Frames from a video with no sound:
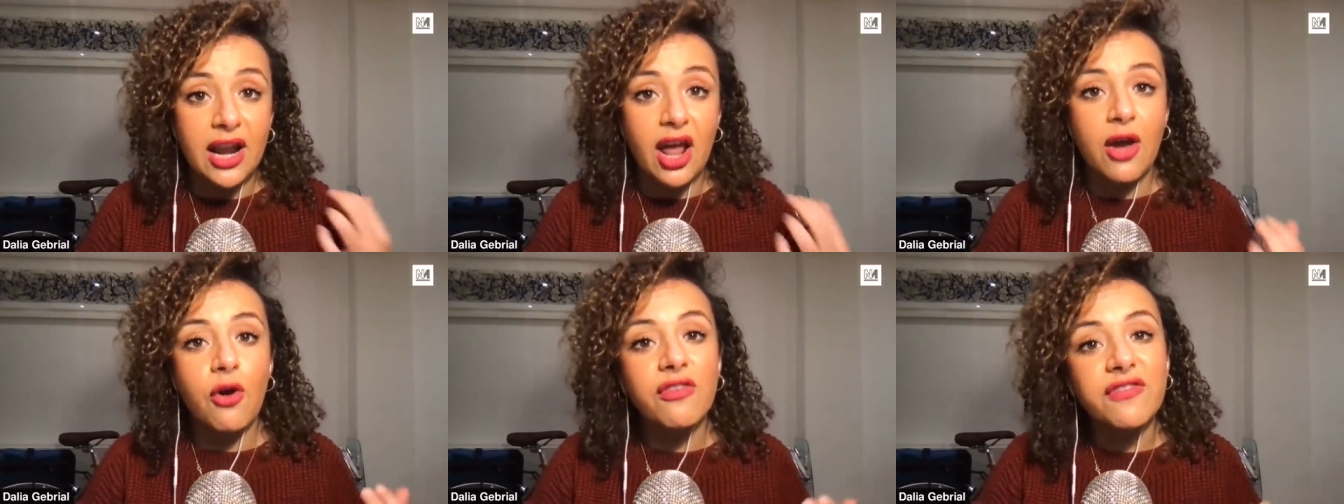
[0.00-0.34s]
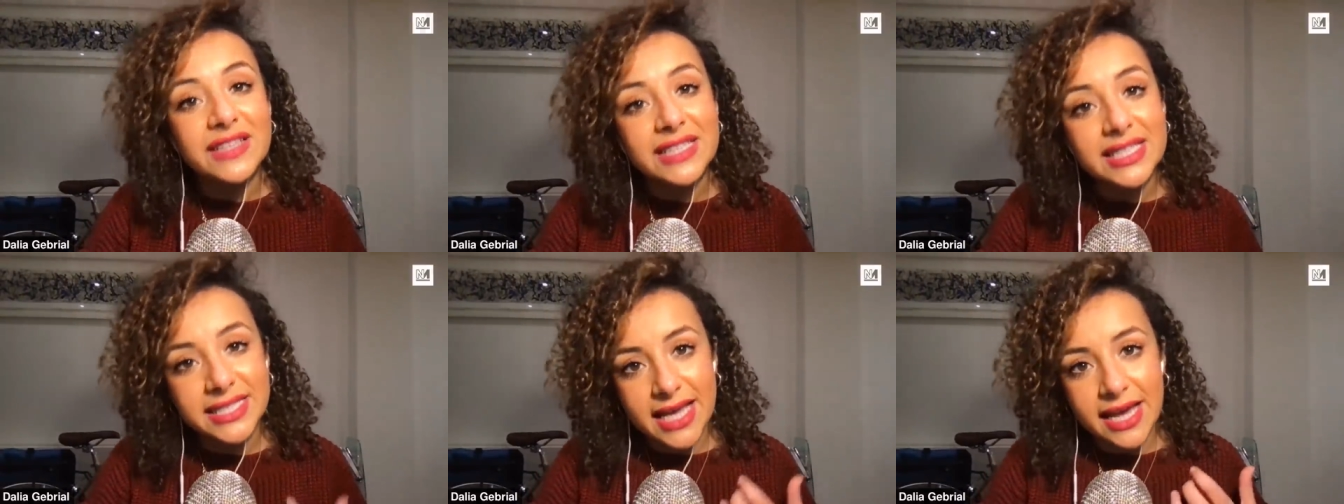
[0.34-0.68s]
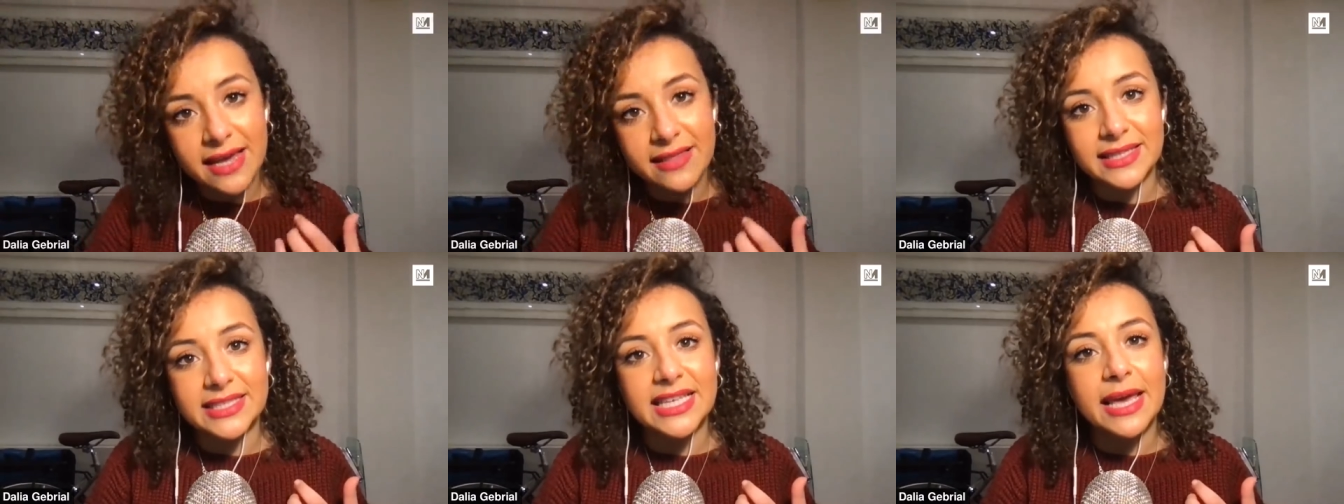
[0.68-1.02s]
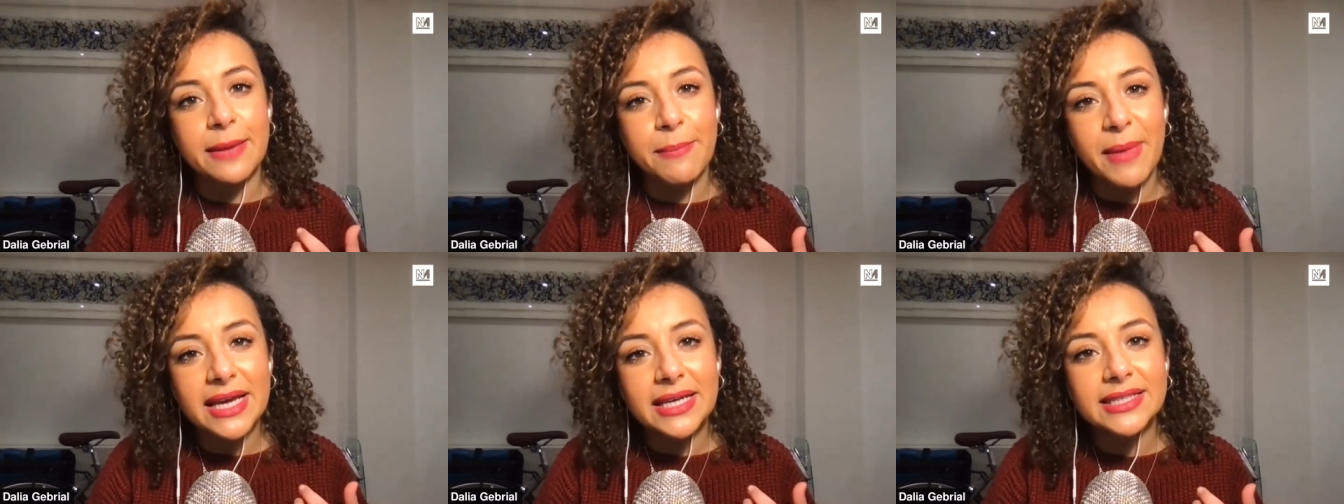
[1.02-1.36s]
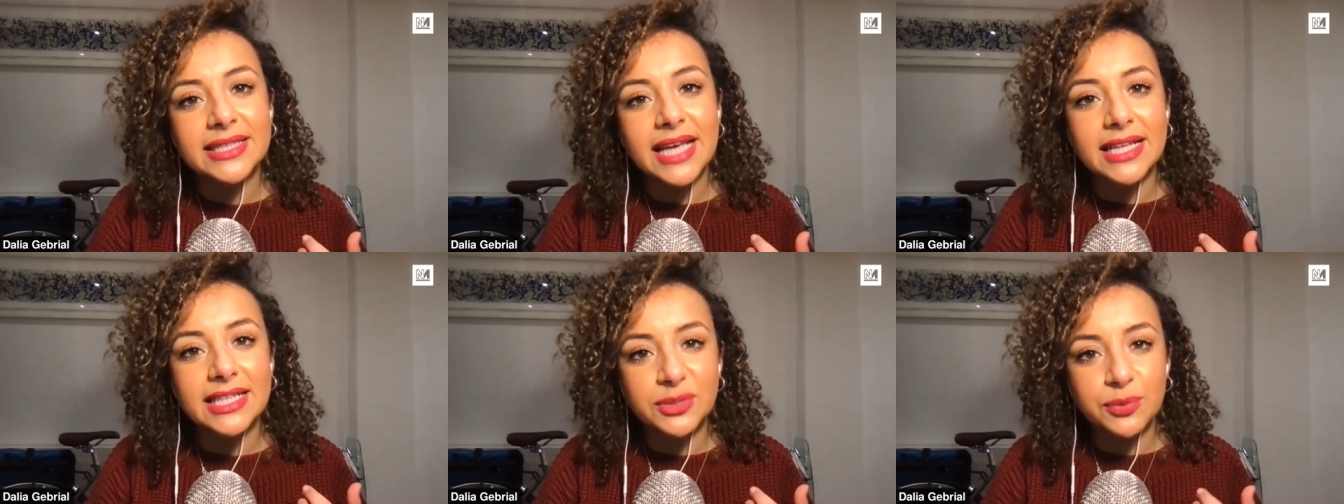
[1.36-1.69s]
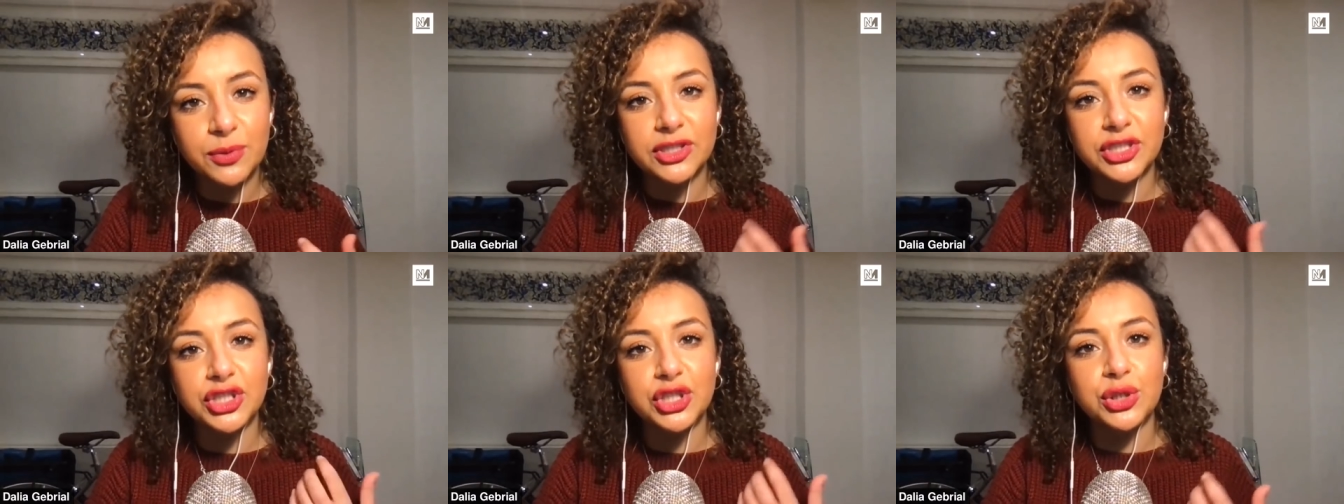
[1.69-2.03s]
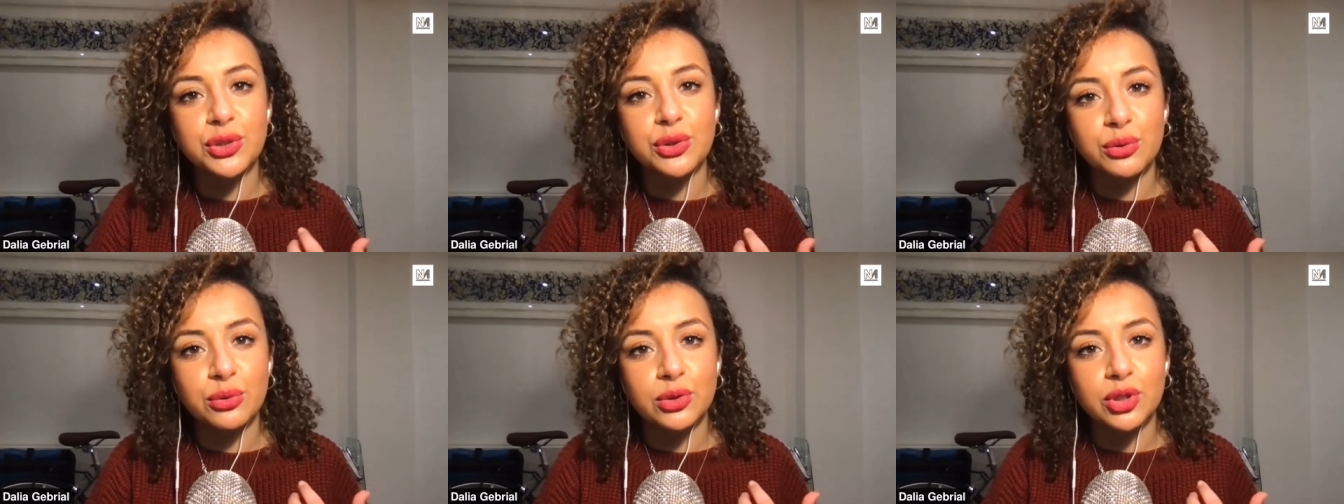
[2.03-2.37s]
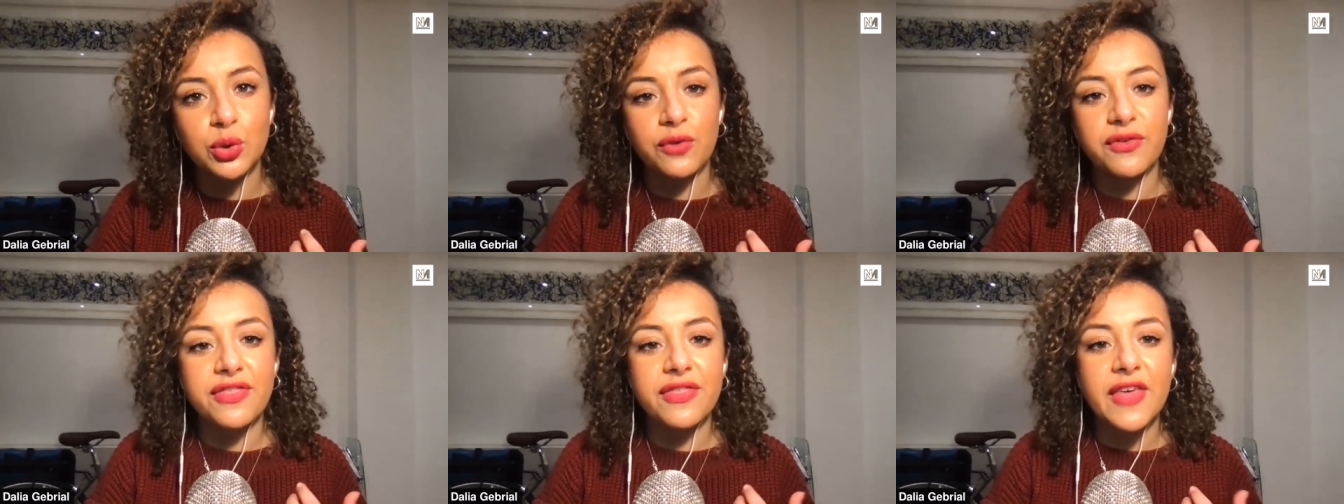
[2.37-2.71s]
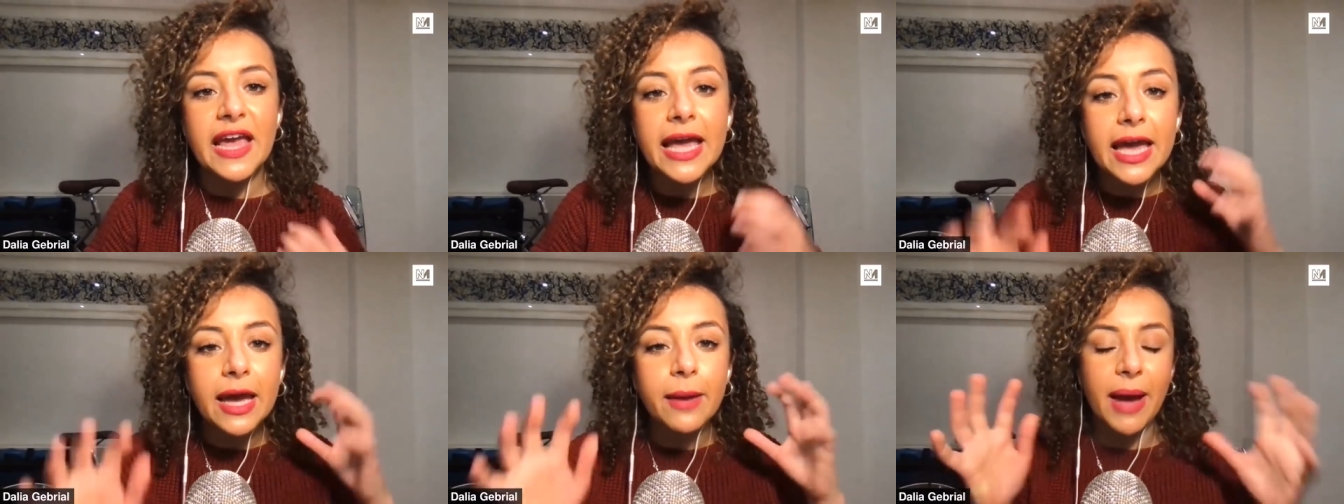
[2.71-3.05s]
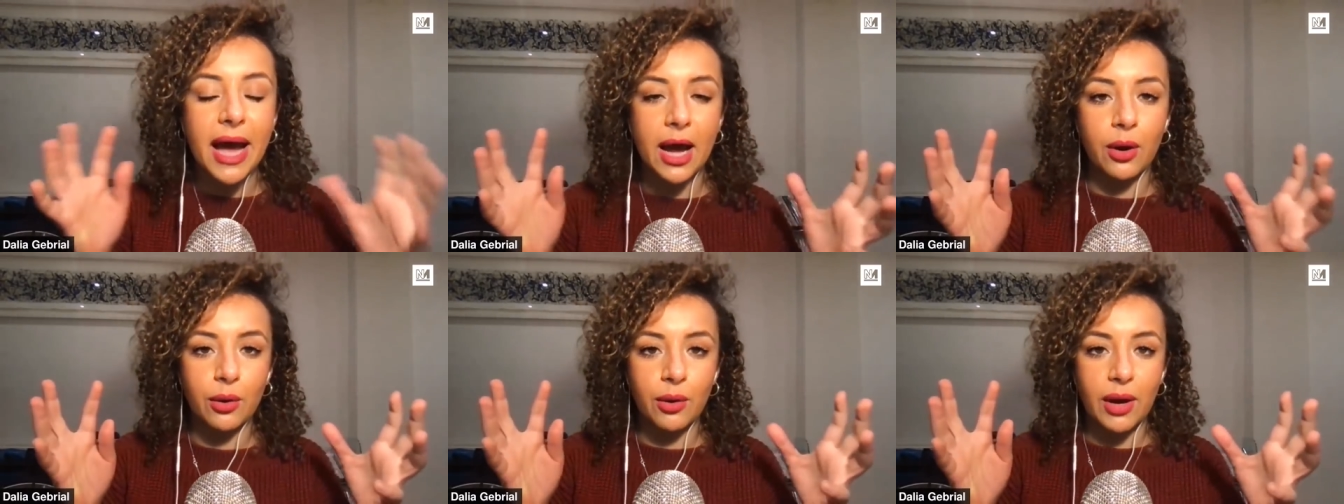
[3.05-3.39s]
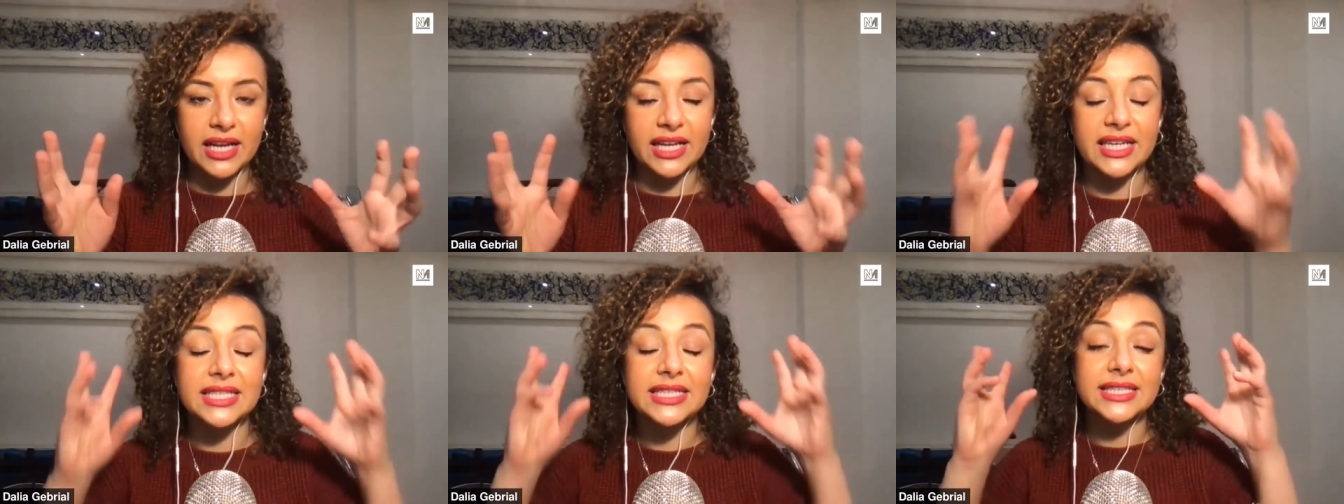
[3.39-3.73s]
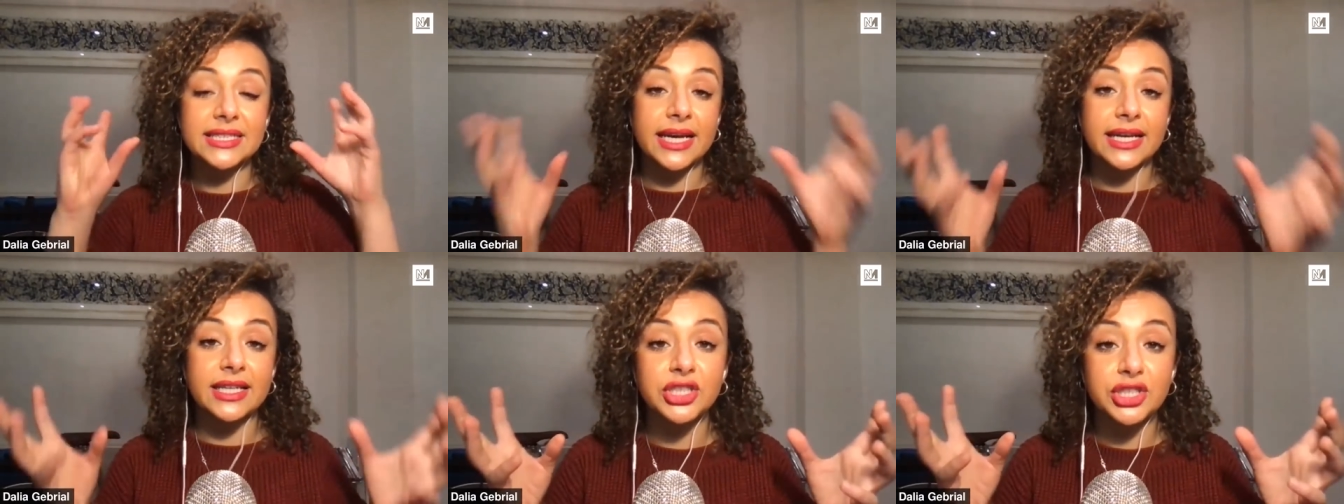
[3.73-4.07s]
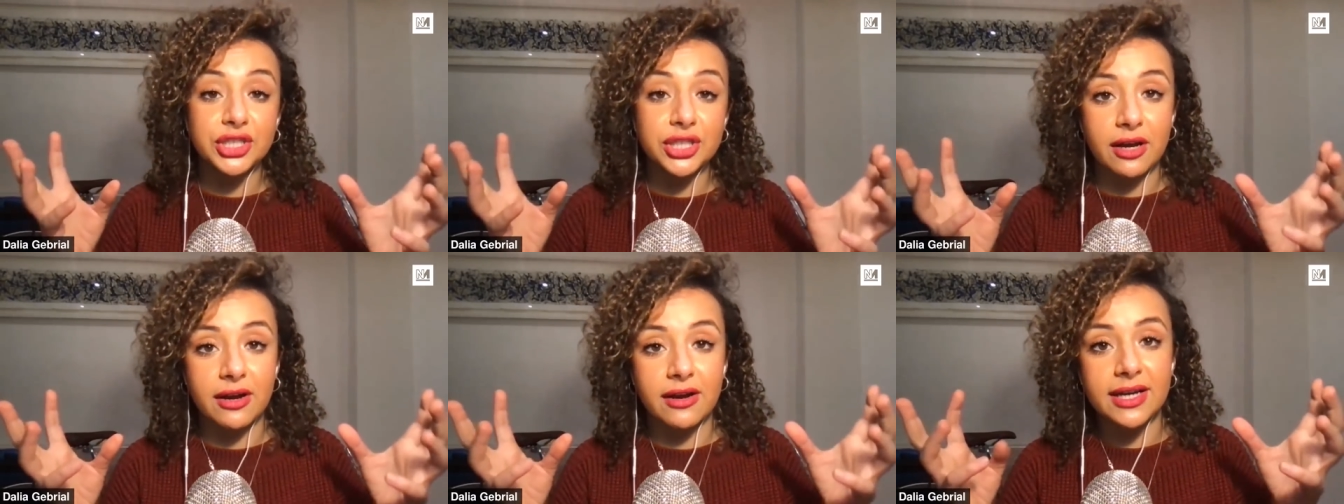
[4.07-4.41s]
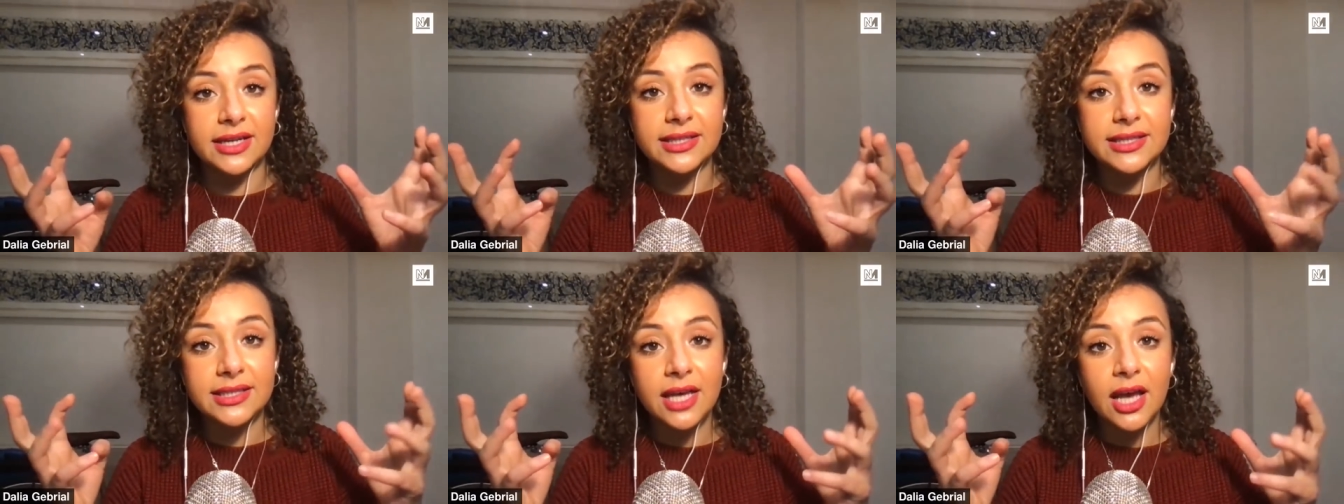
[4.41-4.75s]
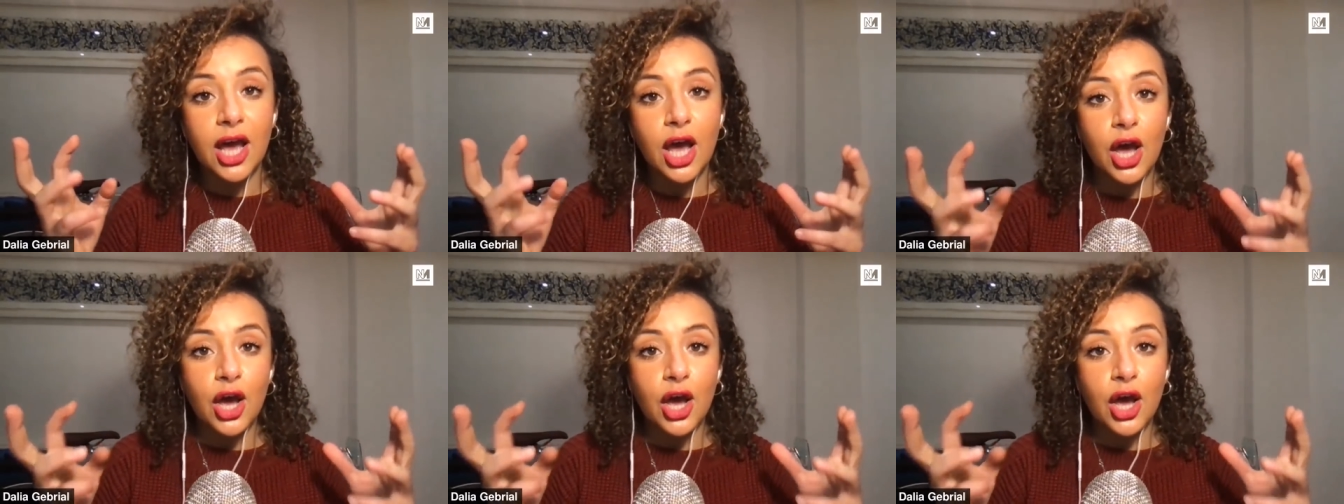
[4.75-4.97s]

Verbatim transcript: and I often say this it makes sense once you sort of think about and contextualize,